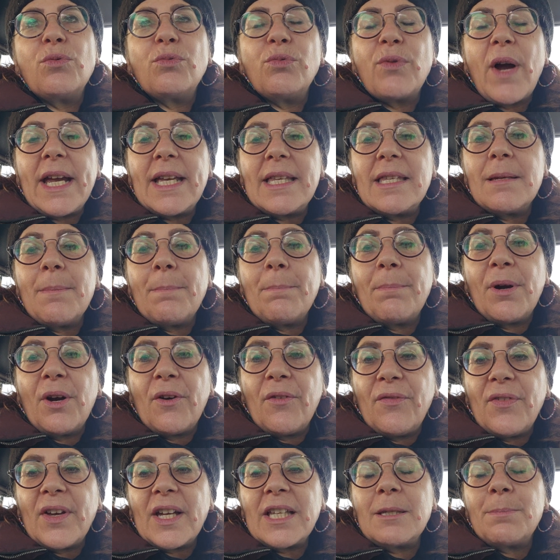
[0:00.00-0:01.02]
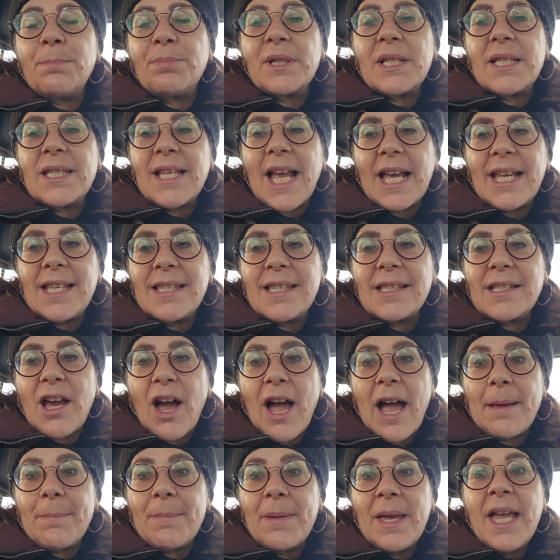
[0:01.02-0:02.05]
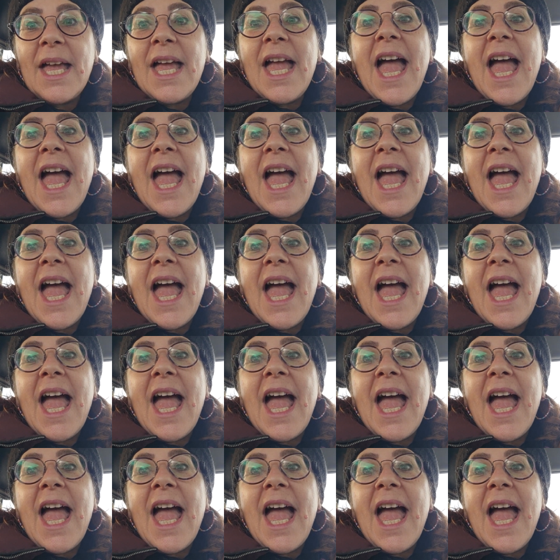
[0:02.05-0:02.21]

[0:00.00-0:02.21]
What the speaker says: right, perfect, precise time.